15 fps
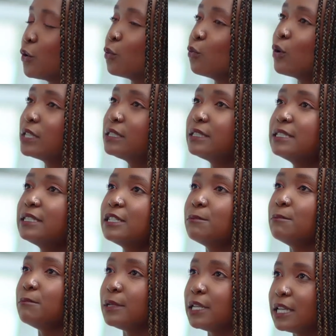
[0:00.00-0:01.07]
What does it
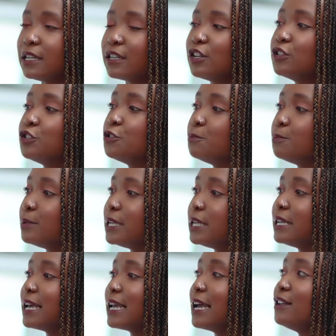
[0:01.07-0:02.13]
mean to
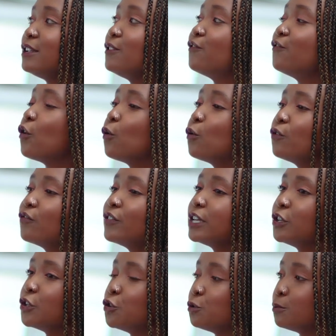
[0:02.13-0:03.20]
be an
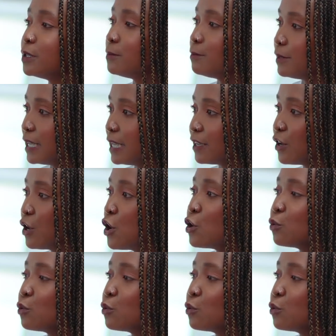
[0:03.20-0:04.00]
evolving human being